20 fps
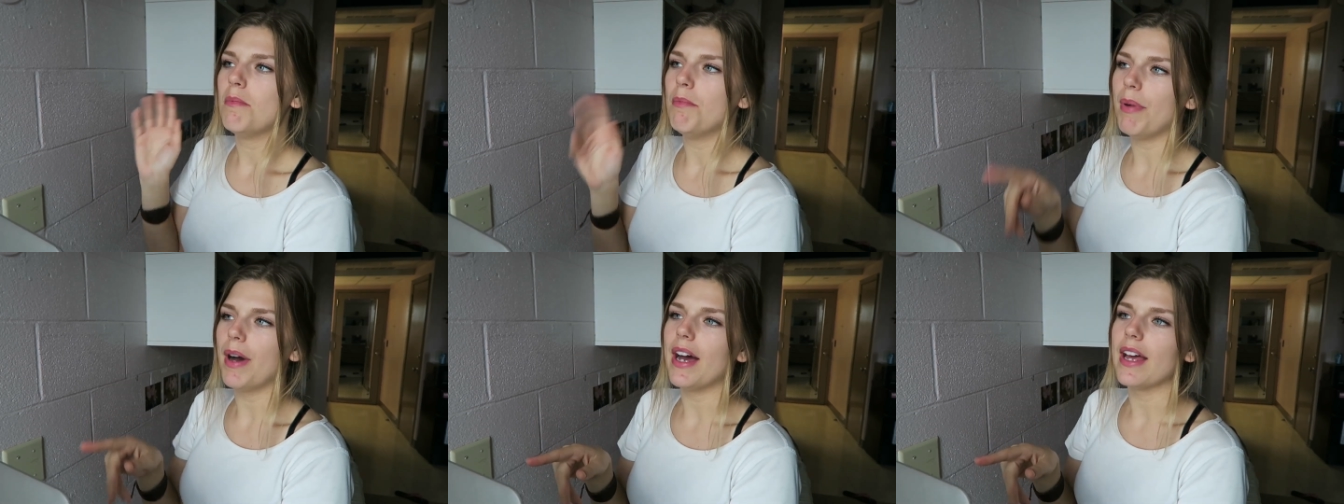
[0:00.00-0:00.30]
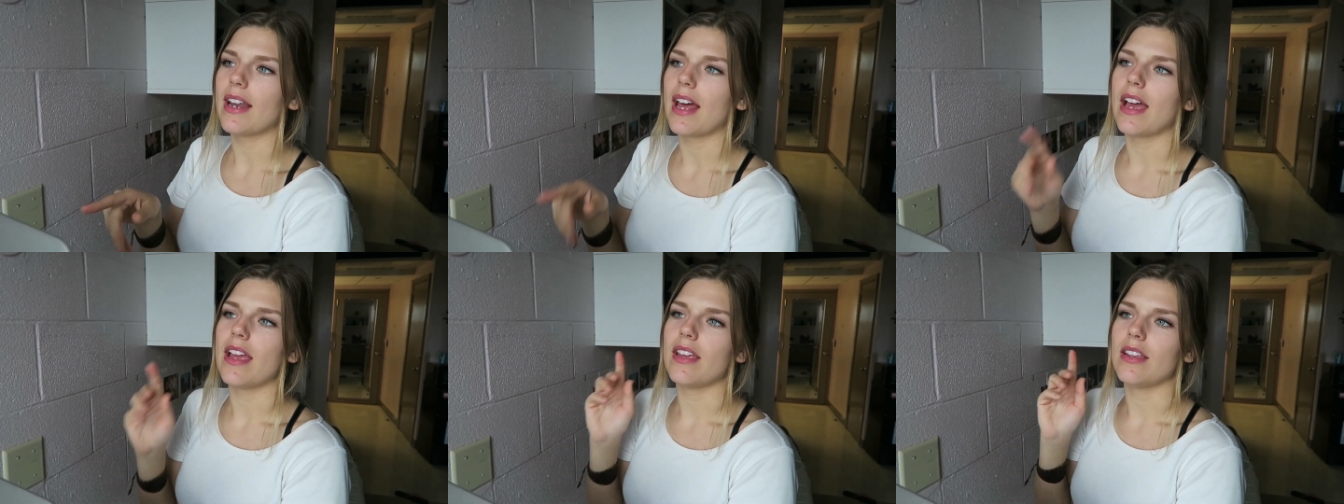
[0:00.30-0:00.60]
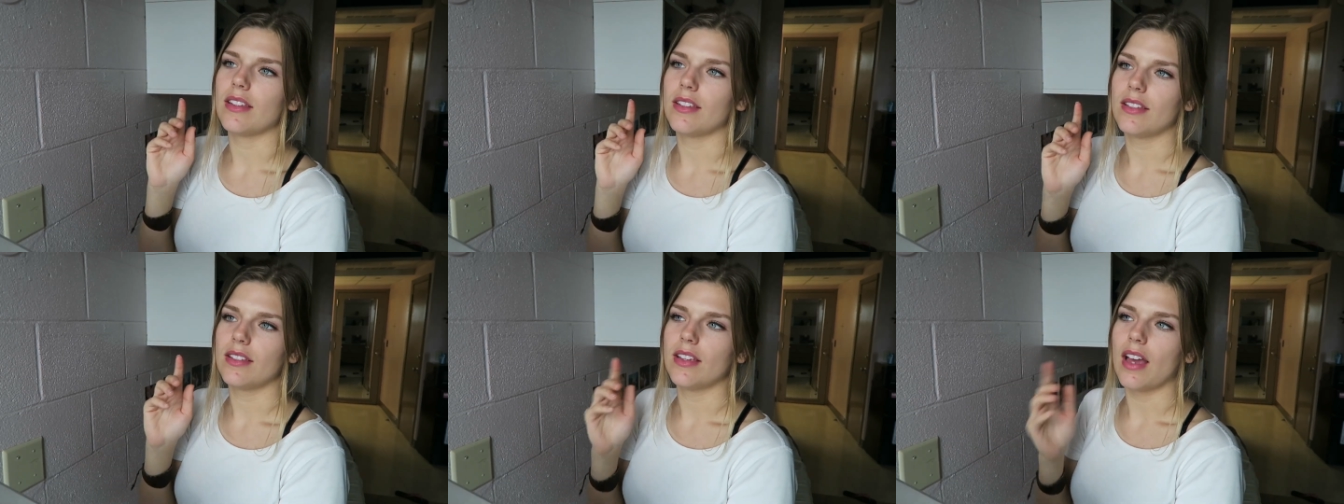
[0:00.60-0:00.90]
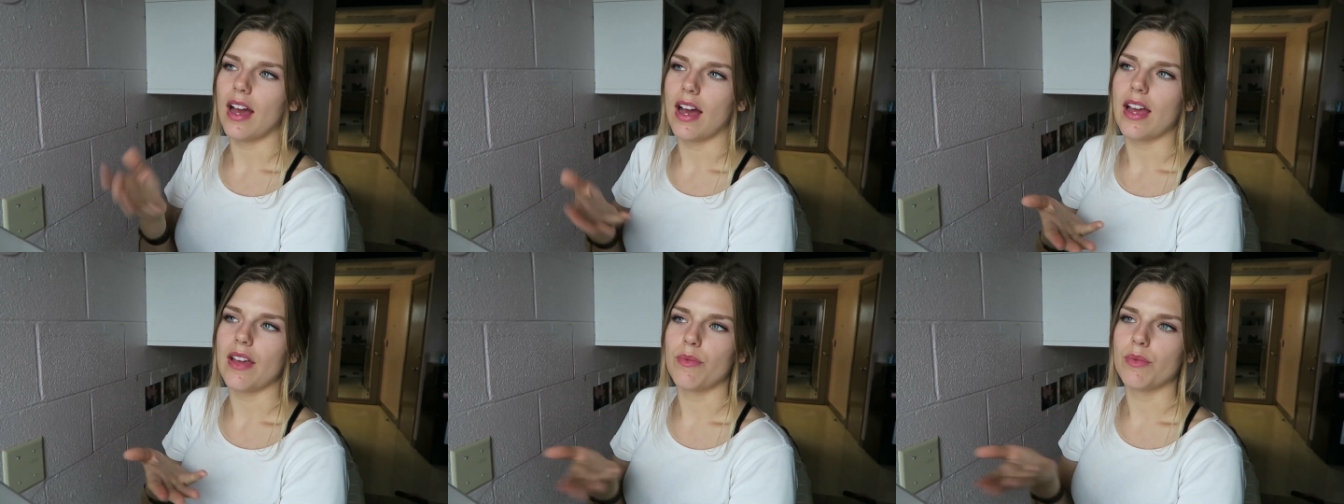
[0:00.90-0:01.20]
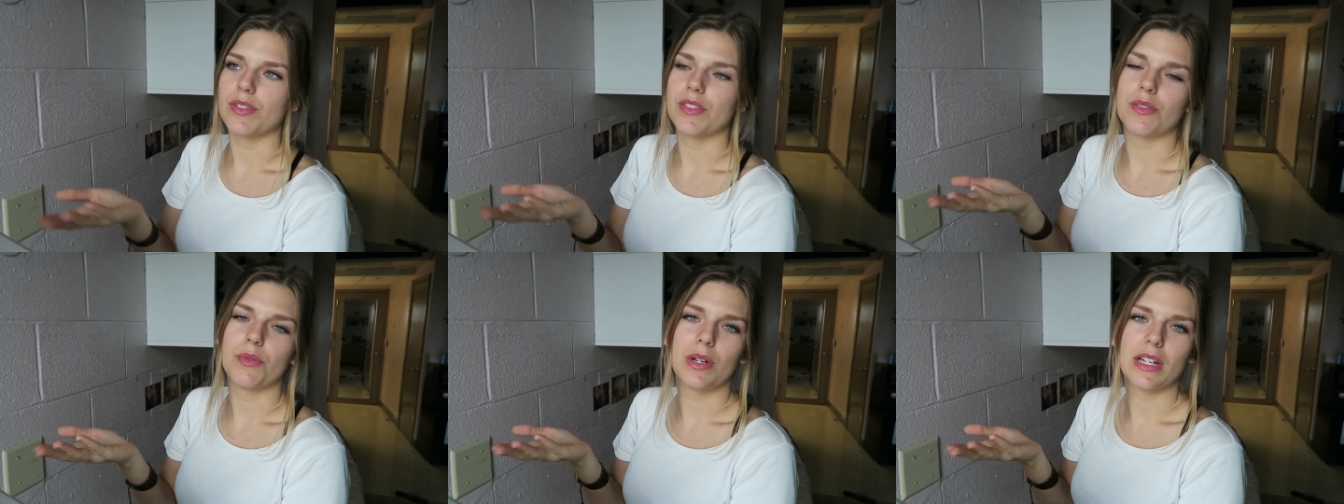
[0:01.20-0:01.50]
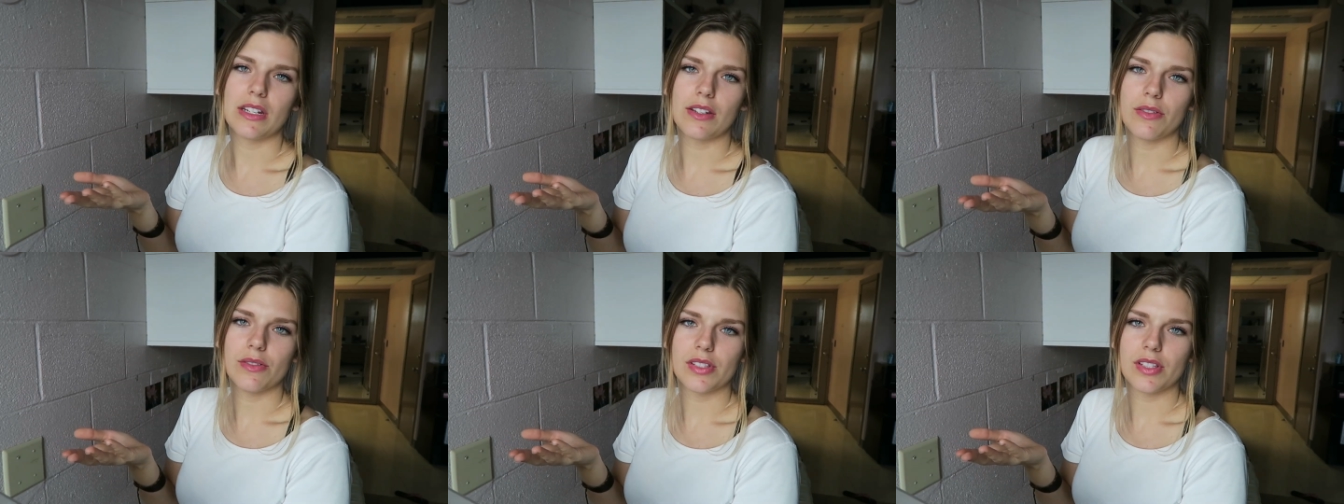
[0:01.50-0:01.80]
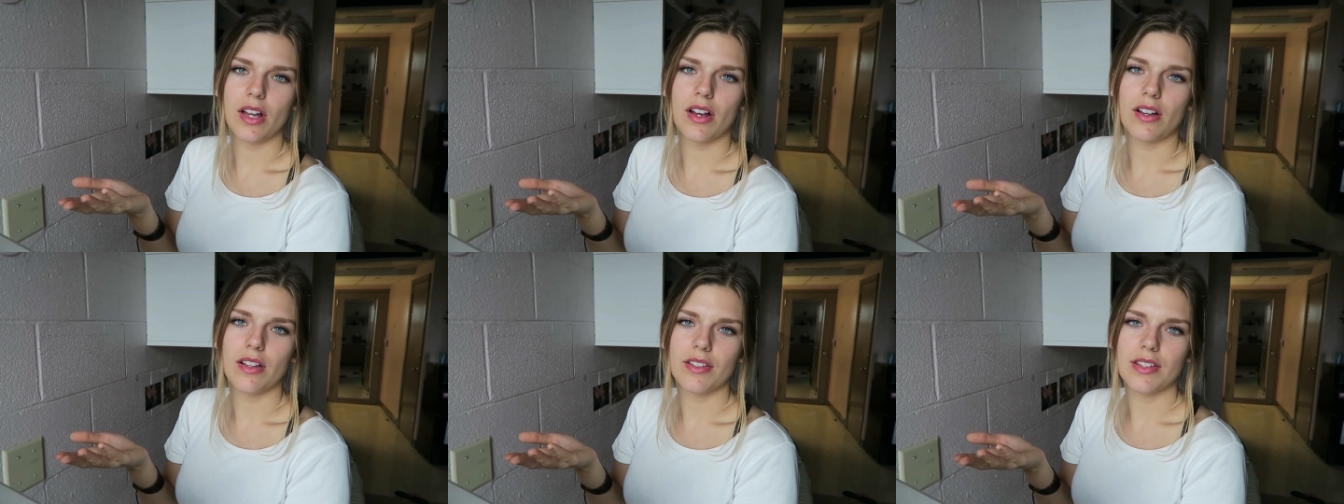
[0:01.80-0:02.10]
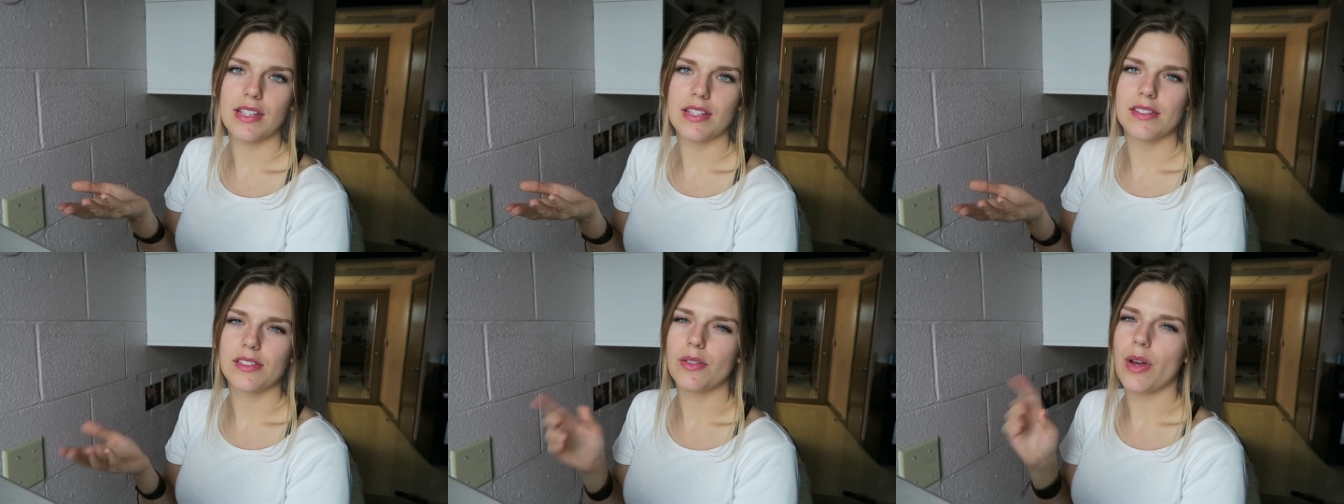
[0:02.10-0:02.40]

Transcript: but I I was the one who saw all these.